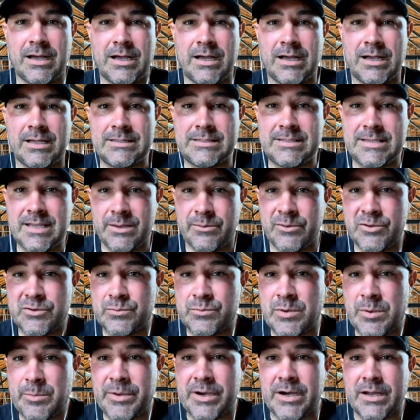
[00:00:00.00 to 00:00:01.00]
I damaged
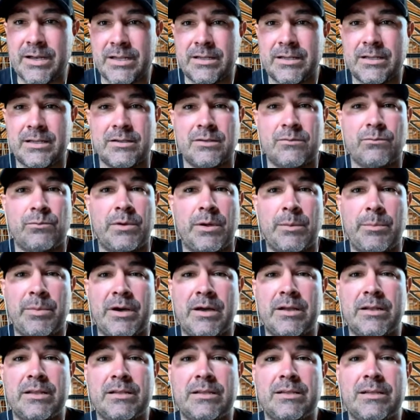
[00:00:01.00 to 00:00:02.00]
my body. My
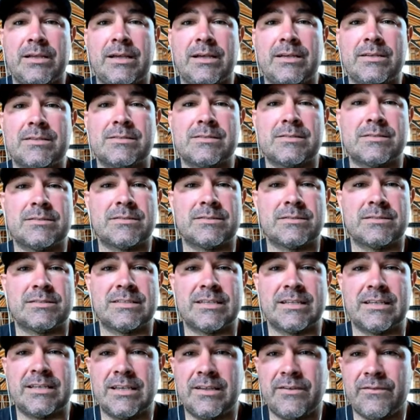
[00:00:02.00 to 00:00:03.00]
body has
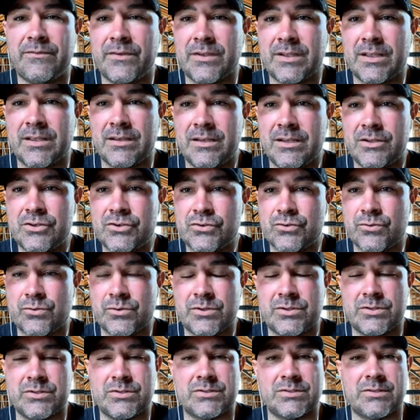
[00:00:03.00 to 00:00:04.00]
significant
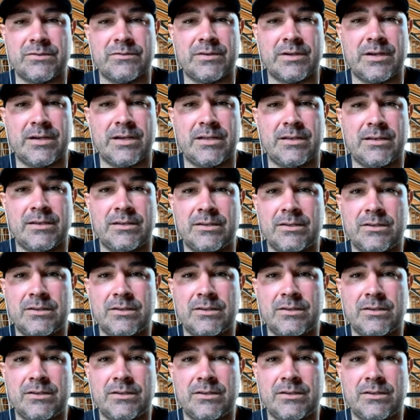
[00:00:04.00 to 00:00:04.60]
injuries. I've got